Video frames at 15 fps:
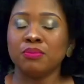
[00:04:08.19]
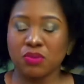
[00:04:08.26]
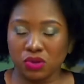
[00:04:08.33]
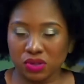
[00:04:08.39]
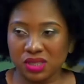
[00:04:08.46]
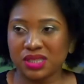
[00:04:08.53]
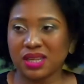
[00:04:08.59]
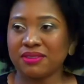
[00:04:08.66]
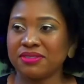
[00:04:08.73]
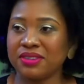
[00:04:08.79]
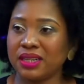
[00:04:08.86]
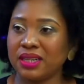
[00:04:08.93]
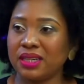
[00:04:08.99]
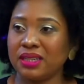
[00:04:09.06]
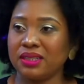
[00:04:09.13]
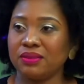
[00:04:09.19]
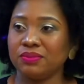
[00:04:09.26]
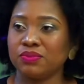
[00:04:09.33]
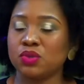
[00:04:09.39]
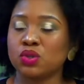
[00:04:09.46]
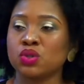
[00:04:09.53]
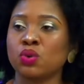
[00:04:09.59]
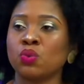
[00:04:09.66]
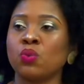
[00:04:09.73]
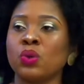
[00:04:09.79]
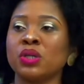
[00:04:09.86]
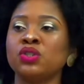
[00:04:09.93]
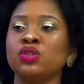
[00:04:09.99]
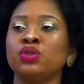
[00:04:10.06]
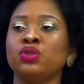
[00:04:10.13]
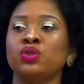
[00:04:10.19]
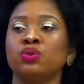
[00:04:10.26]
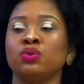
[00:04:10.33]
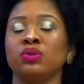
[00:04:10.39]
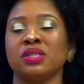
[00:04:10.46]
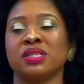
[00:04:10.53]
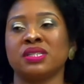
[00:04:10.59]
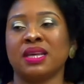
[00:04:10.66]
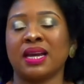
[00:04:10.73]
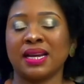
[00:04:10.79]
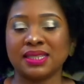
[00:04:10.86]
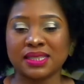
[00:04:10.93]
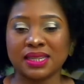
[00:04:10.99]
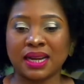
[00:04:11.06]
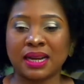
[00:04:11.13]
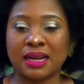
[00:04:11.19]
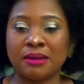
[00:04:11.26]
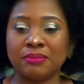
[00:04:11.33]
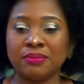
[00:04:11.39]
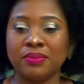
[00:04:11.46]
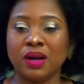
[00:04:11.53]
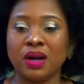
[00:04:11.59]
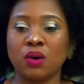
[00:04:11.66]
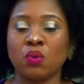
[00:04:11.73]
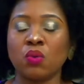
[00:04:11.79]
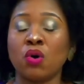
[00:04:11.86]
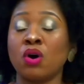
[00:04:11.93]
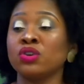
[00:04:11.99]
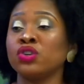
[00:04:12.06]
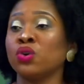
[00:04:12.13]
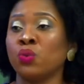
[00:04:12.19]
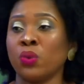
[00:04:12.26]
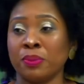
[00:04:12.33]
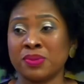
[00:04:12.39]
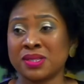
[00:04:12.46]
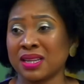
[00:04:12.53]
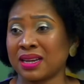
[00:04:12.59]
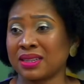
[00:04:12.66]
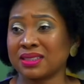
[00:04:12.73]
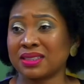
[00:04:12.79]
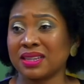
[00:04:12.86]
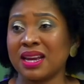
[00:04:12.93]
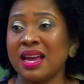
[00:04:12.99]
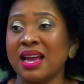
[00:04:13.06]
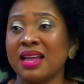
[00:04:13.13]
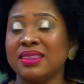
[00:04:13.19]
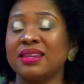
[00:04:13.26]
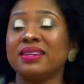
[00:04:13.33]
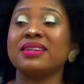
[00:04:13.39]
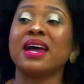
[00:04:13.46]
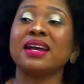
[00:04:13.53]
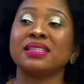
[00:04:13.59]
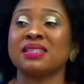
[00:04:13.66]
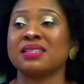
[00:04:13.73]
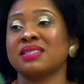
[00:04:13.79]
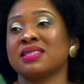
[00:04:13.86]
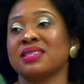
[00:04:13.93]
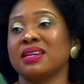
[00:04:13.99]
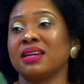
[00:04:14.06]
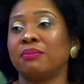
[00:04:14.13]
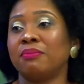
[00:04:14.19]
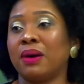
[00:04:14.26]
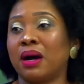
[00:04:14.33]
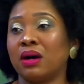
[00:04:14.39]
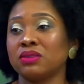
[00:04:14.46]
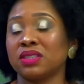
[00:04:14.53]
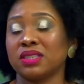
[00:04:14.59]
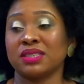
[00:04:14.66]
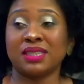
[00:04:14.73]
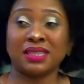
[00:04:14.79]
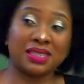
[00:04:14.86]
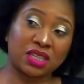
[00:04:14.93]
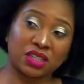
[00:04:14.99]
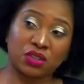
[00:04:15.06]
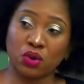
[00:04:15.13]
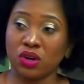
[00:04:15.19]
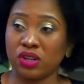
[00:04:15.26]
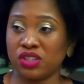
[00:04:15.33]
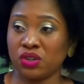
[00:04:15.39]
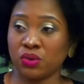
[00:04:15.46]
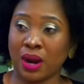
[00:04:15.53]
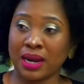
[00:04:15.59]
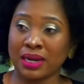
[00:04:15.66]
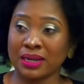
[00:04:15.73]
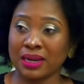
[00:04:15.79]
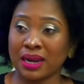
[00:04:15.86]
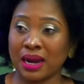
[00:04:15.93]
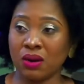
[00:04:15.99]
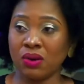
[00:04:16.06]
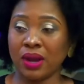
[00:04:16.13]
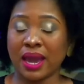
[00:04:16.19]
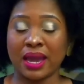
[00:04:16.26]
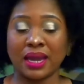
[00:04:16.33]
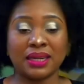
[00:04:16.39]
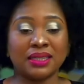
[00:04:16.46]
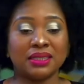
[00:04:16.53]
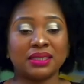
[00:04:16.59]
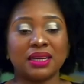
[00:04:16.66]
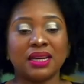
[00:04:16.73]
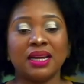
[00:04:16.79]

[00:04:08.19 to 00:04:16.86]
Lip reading: Most definitely. So what you do is that on your website, the nicest thing about the technology right now and